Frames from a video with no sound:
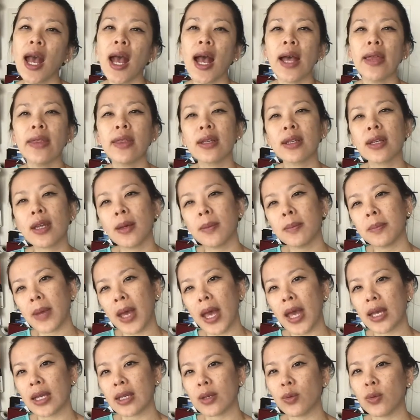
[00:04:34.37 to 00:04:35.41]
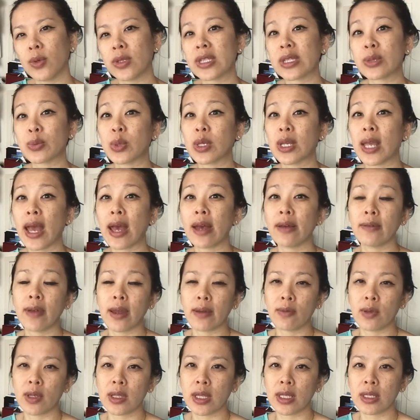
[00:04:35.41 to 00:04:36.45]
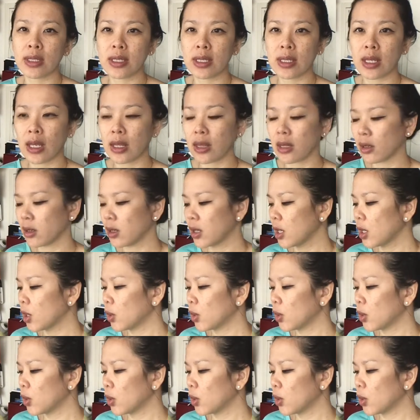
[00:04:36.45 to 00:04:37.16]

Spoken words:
and then come back once we have everything together.